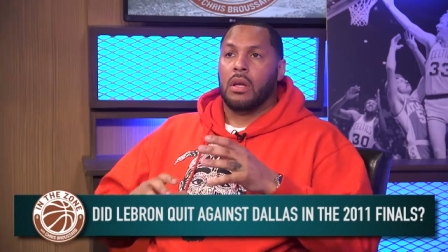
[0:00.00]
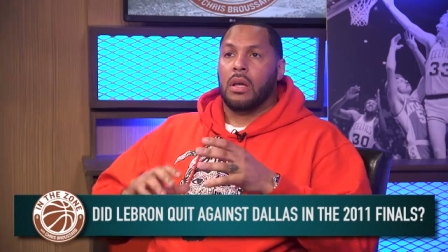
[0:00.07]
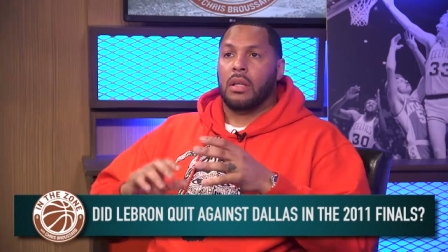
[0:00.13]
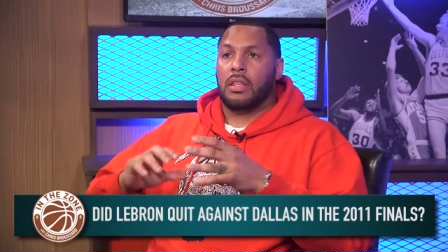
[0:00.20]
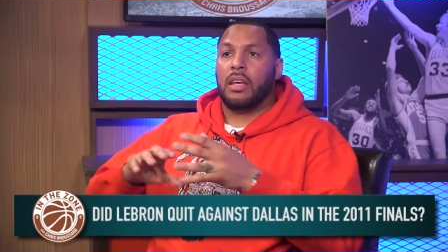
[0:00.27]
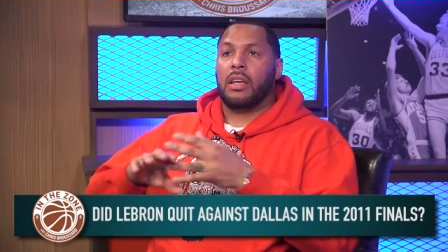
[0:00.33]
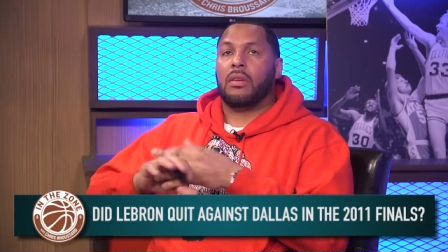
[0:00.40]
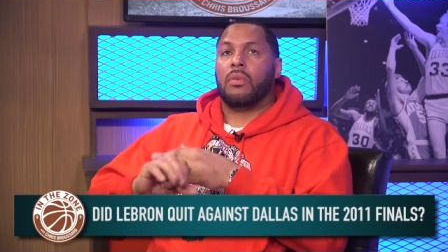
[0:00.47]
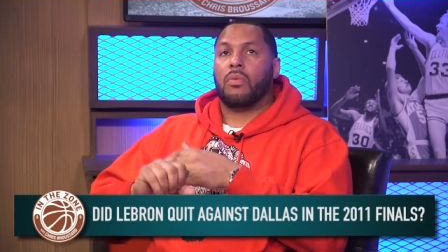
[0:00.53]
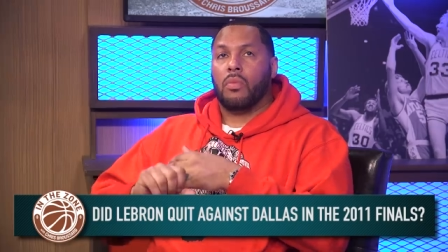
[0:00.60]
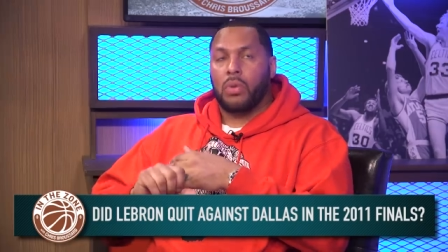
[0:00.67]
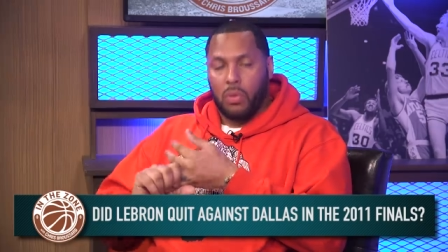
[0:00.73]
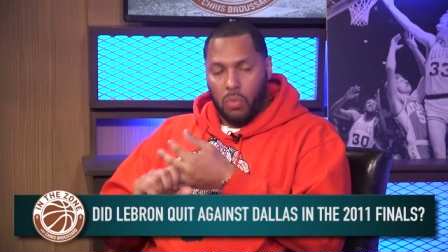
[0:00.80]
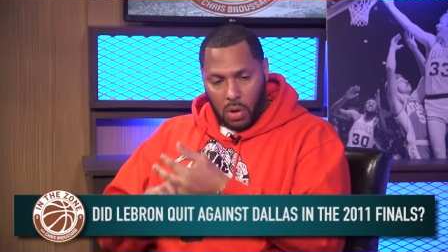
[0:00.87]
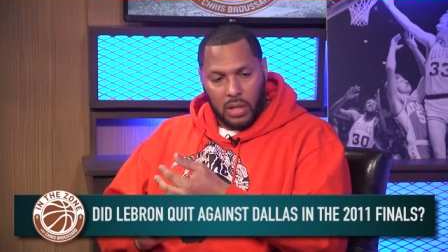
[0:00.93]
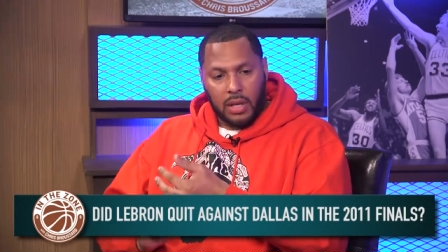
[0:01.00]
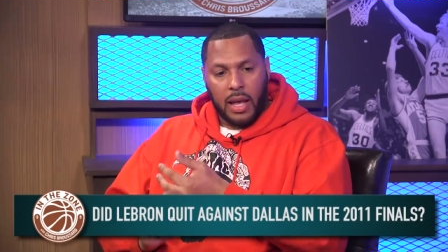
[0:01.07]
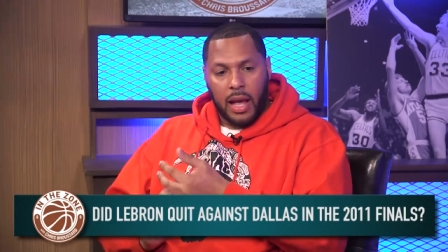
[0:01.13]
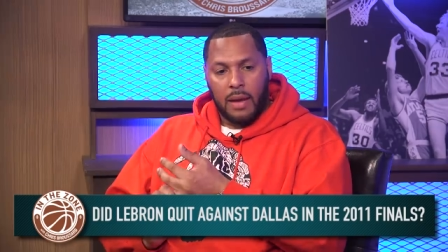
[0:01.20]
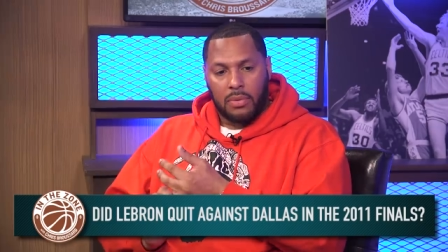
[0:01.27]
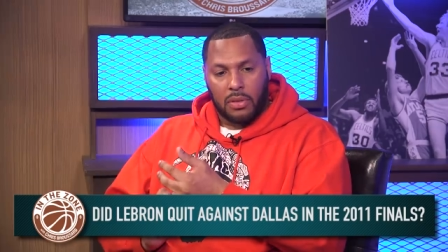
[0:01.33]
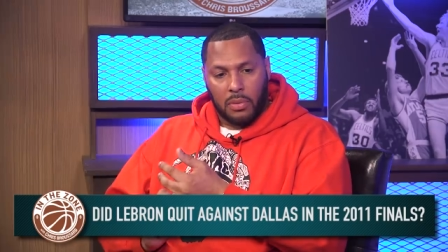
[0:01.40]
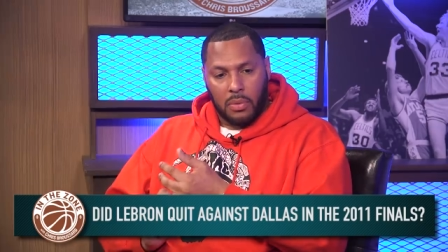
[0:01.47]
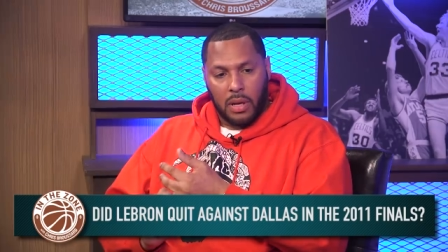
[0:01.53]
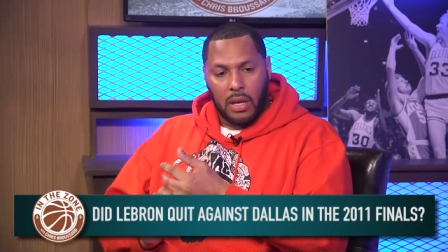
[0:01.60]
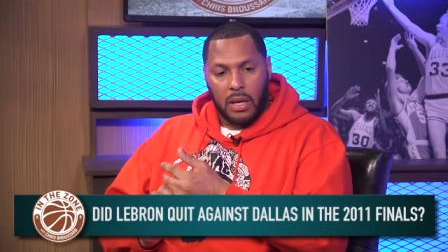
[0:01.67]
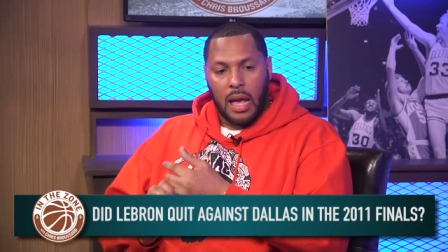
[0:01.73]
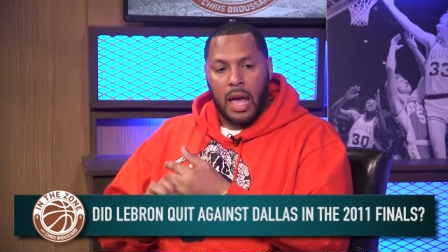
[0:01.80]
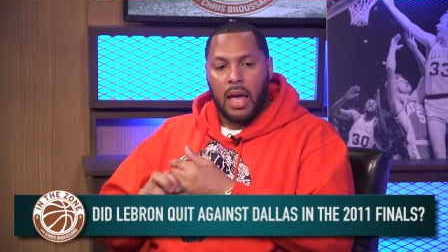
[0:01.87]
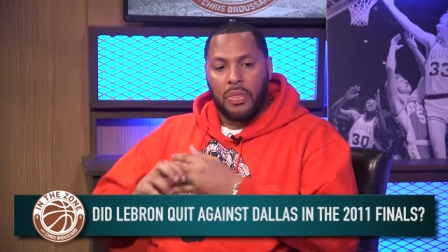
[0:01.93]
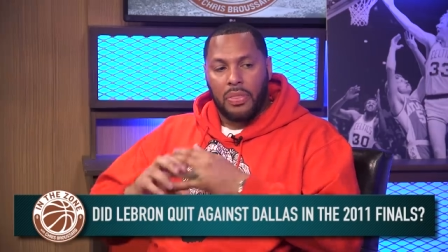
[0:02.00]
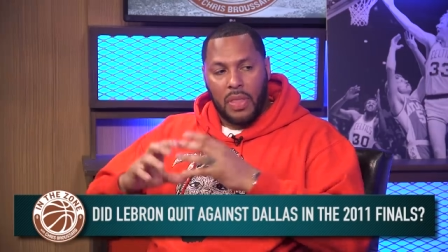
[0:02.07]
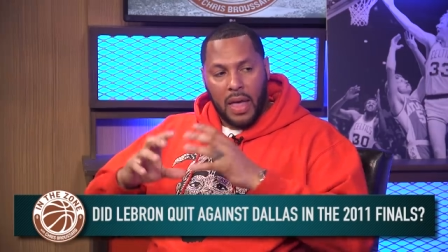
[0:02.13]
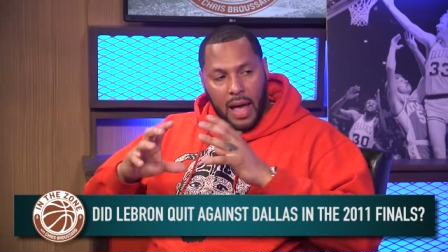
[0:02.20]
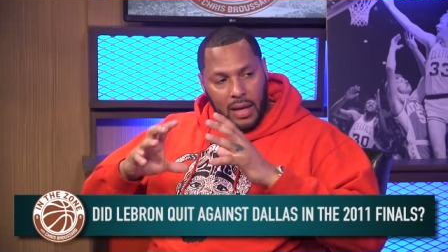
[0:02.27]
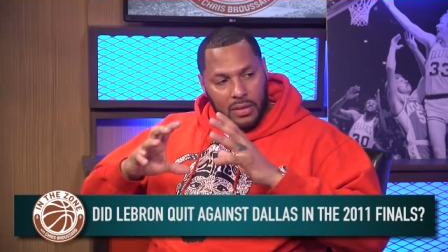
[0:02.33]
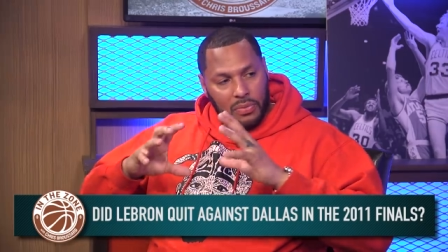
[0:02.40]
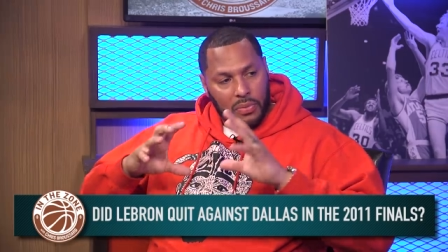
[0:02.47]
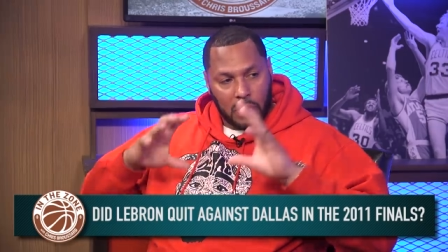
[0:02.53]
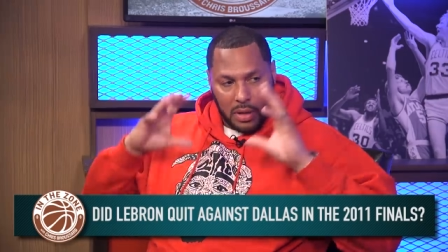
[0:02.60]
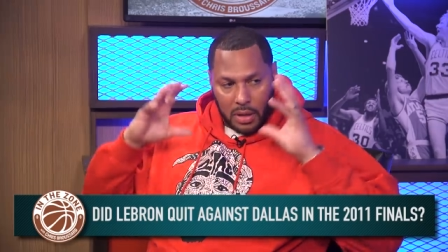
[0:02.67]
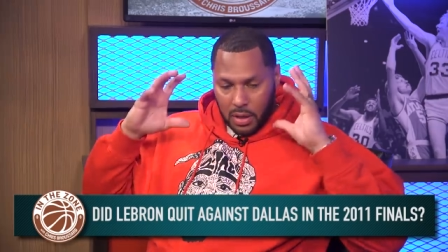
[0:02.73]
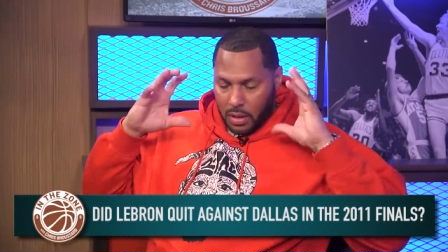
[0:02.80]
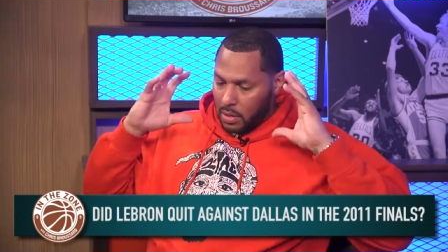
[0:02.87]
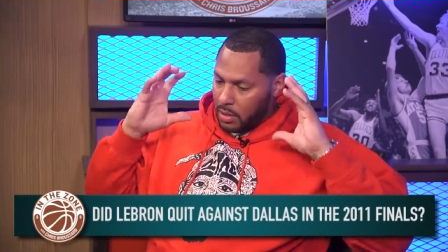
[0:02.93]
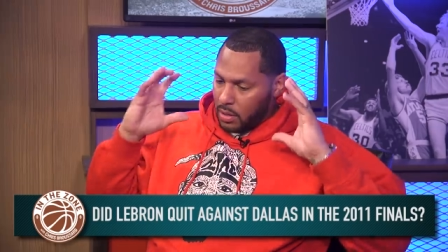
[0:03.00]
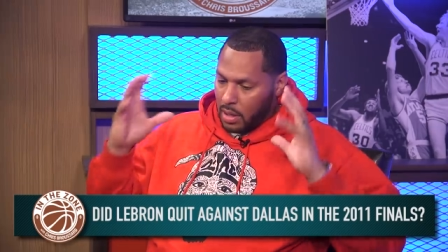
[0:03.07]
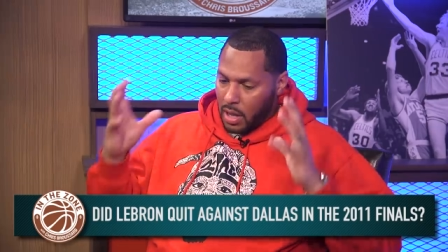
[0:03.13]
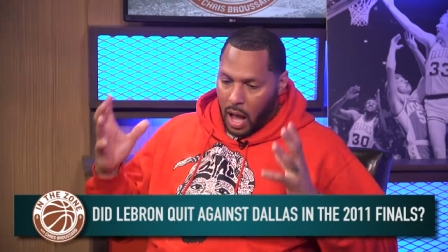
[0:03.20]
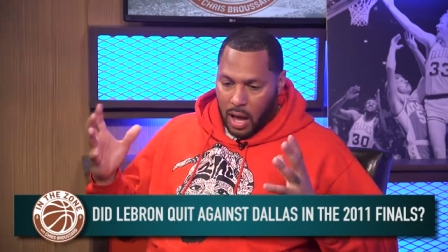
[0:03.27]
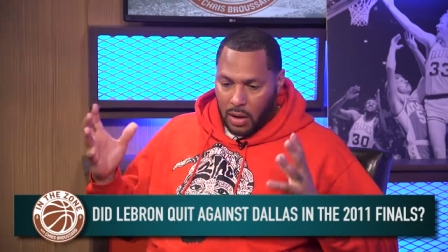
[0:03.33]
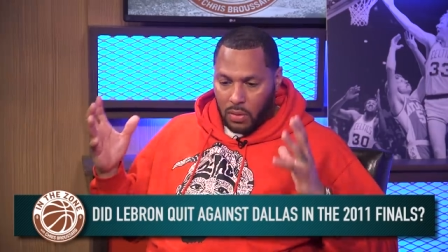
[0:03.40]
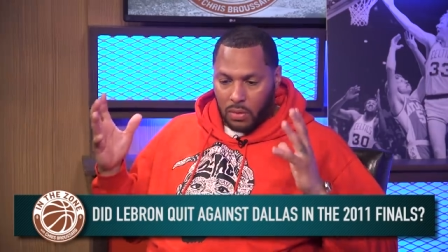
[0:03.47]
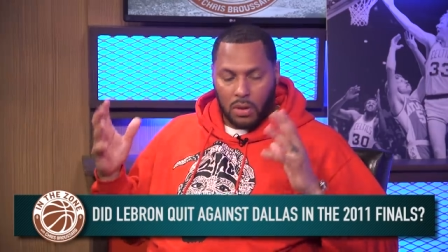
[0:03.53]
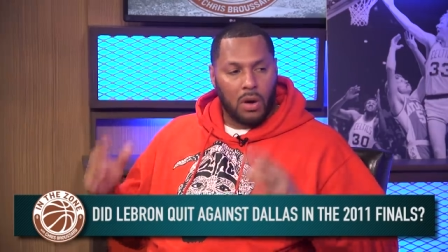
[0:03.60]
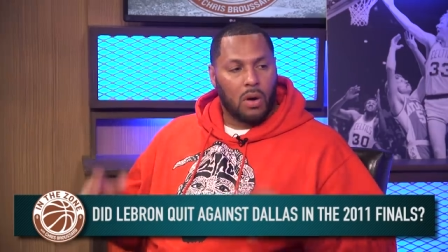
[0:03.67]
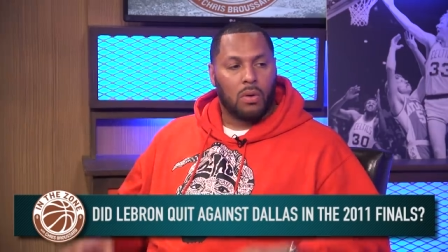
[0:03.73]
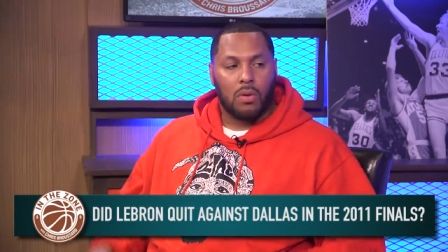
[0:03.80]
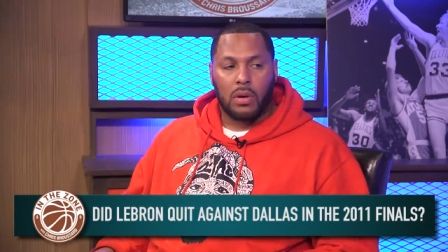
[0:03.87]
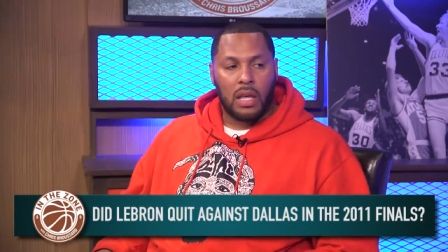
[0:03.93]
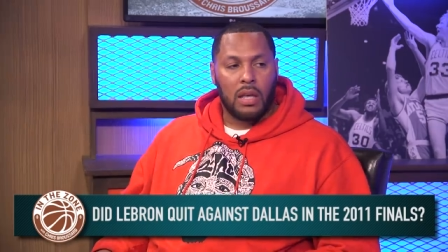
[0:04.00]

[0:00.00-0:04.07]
Then we won game uh-huh. three, and that's where I don't know.